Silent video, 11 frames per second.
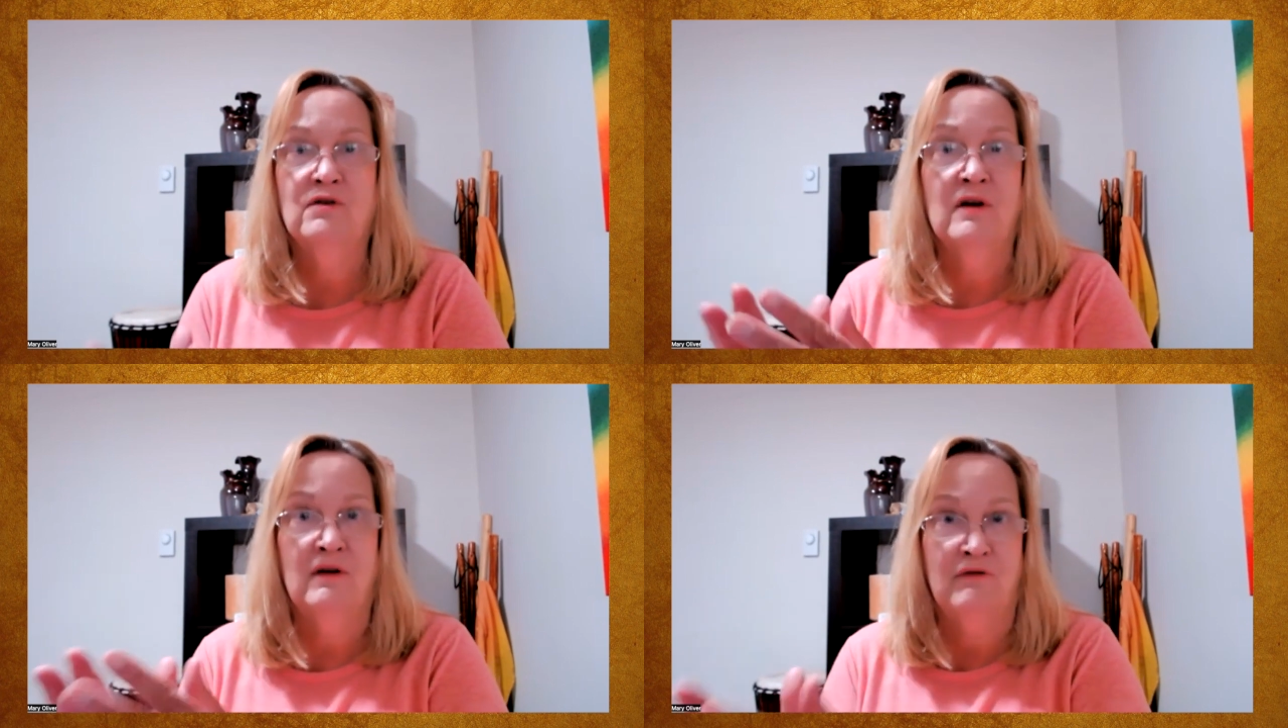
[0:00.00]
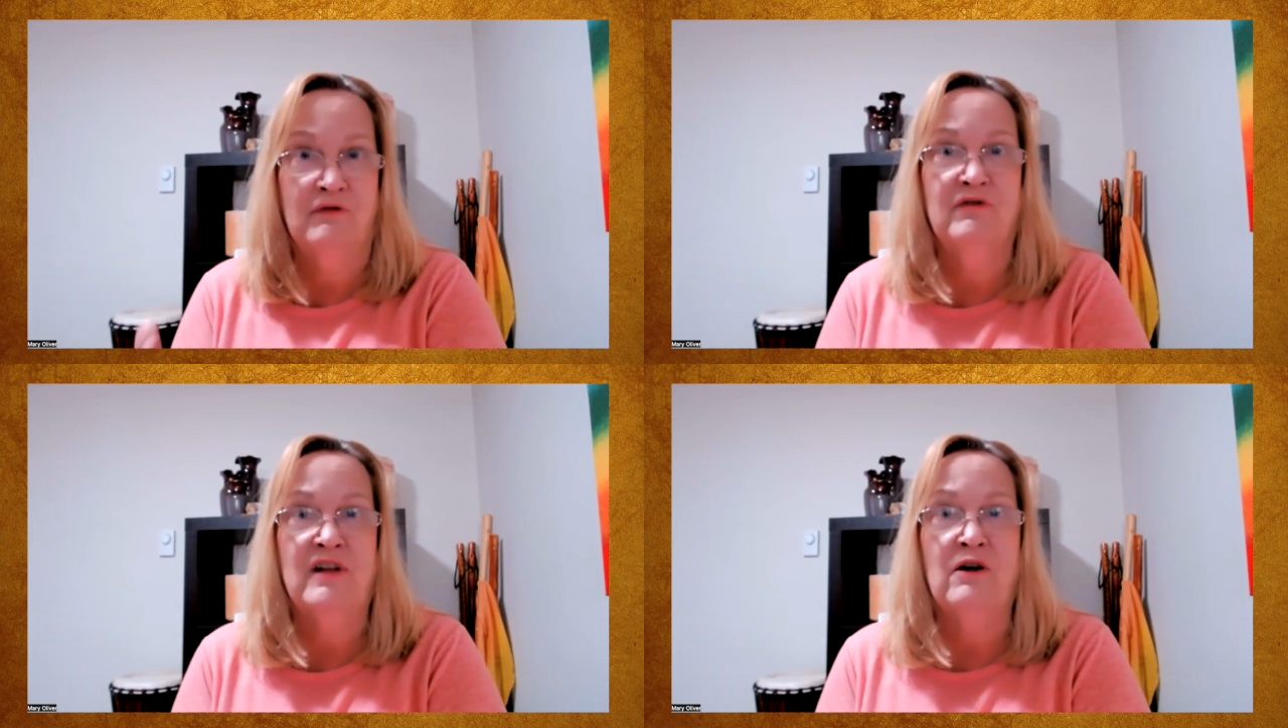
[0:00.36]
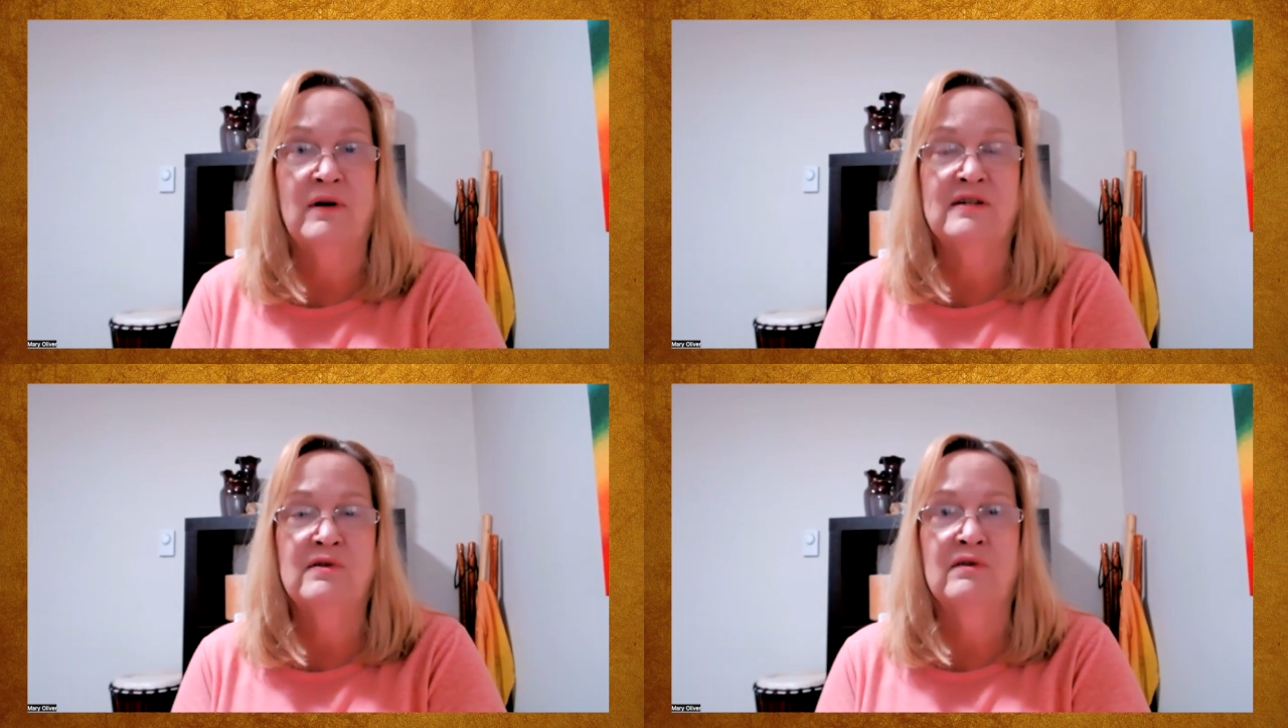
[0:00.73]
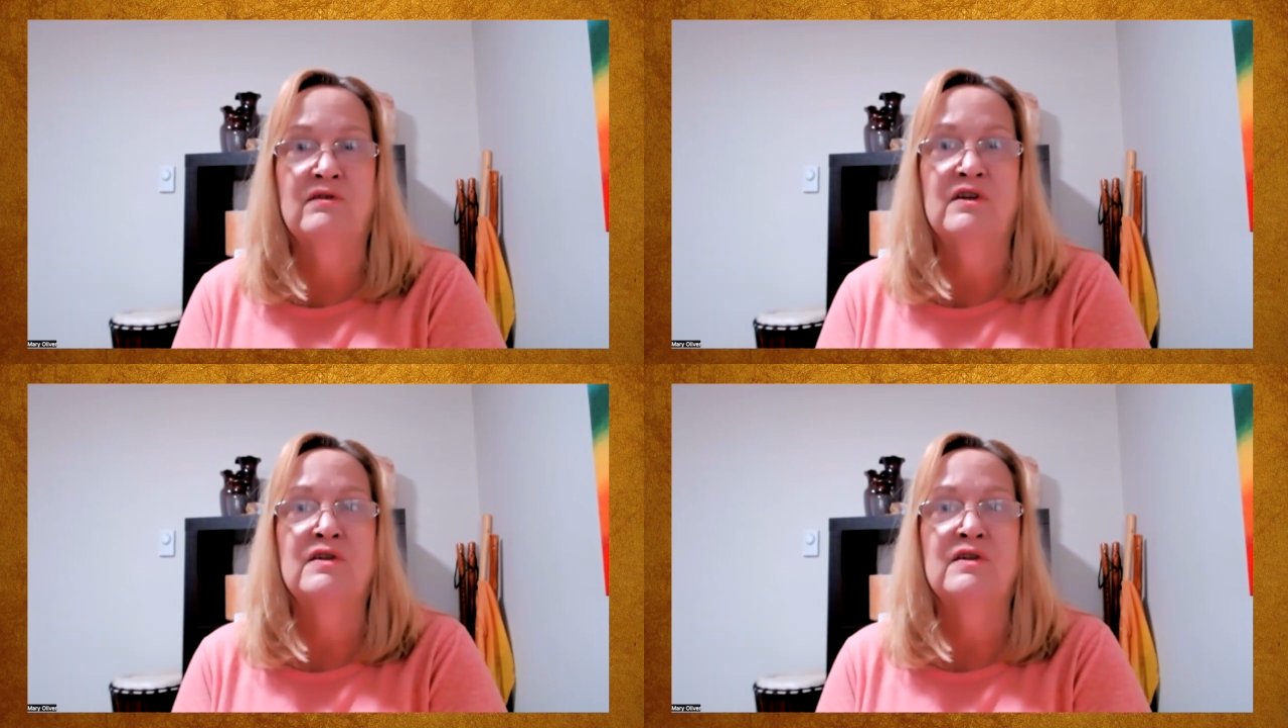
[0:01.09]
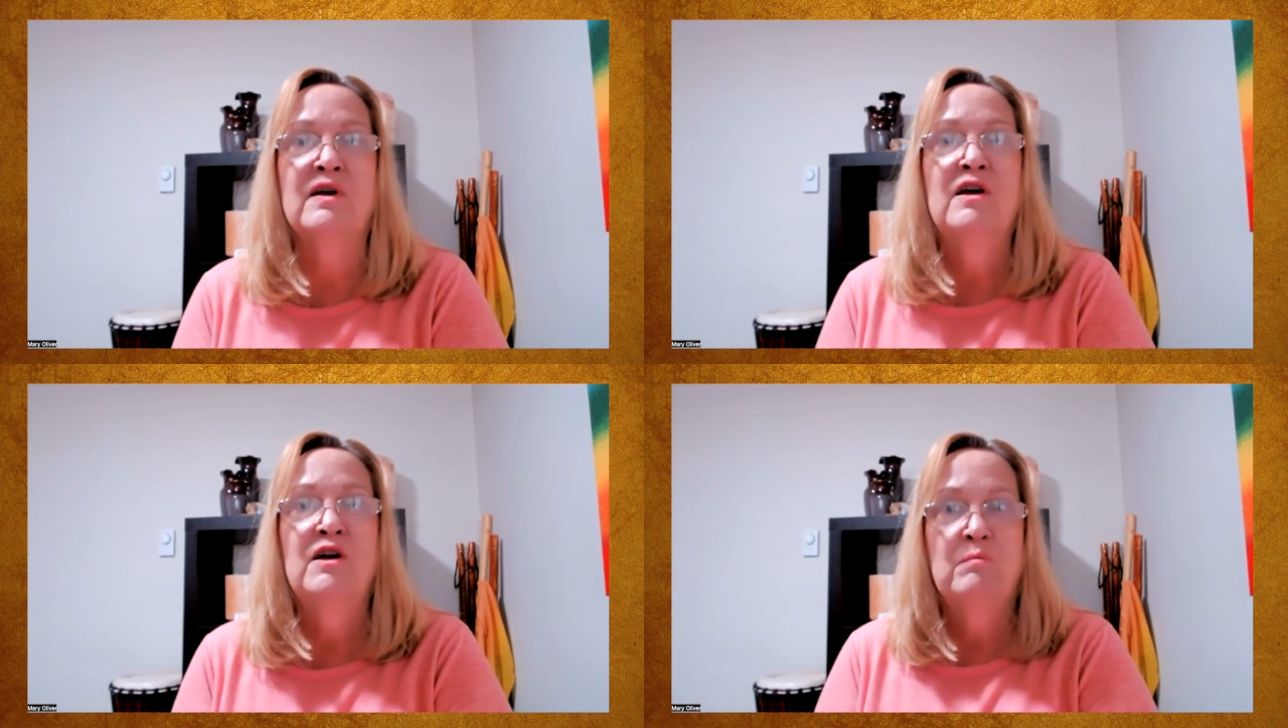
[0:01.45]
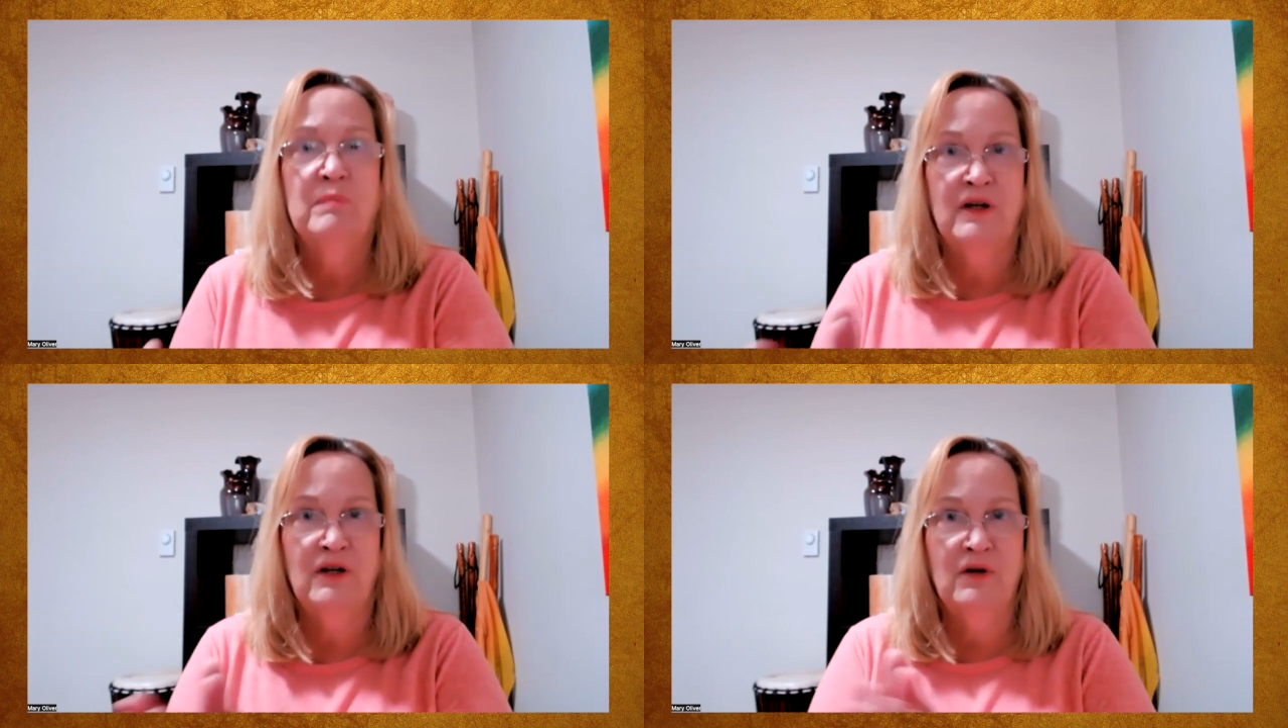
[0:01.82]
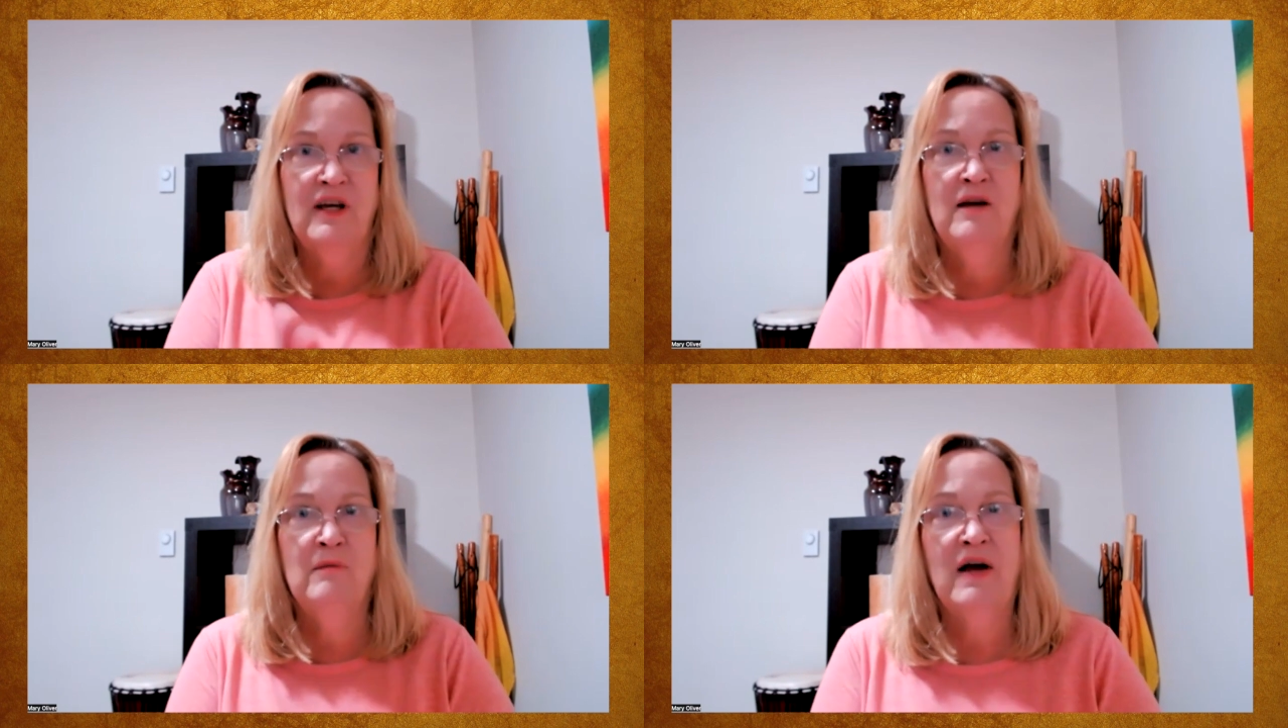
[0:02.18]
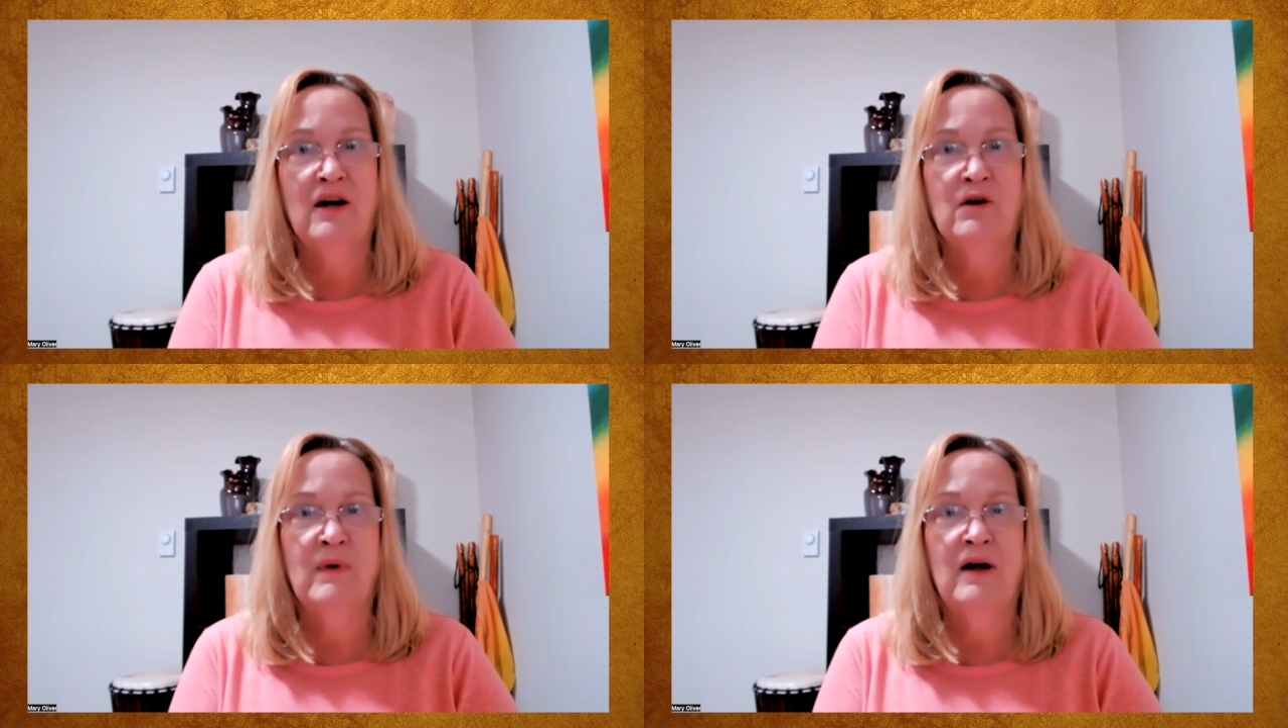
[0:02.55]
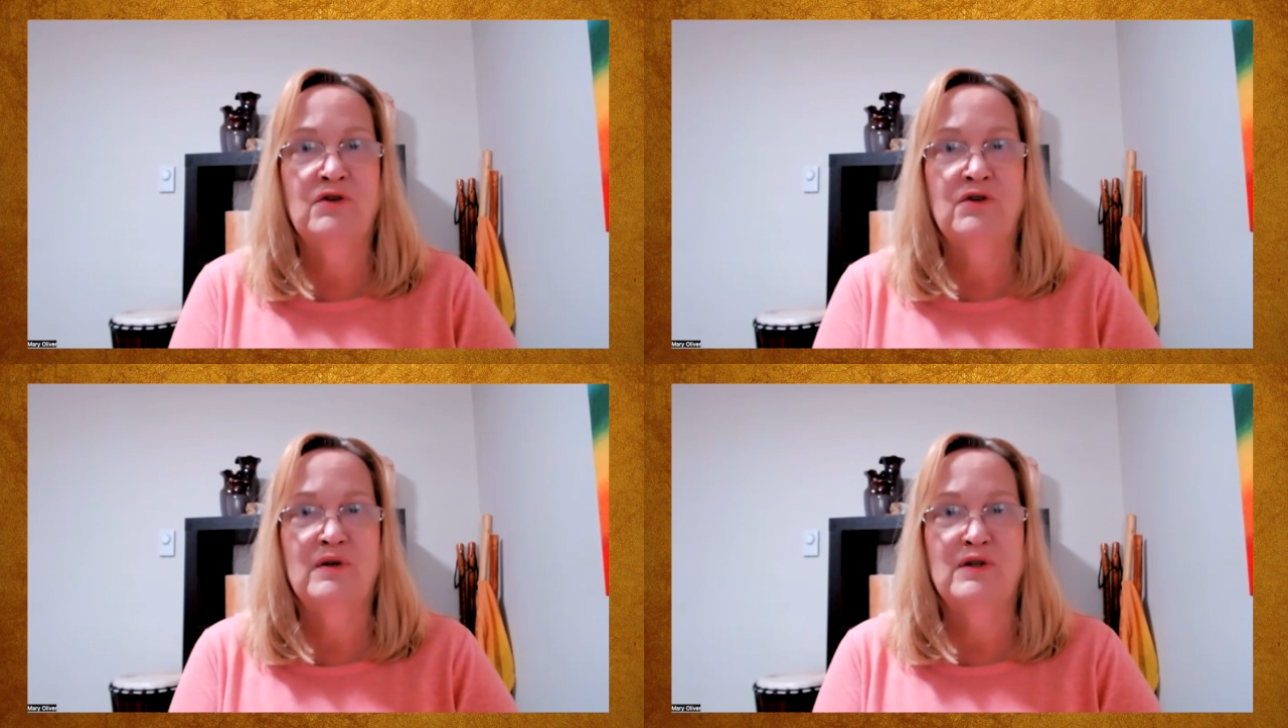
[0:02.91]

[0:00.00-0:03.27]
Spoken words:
of flower essences, but you came back around to it.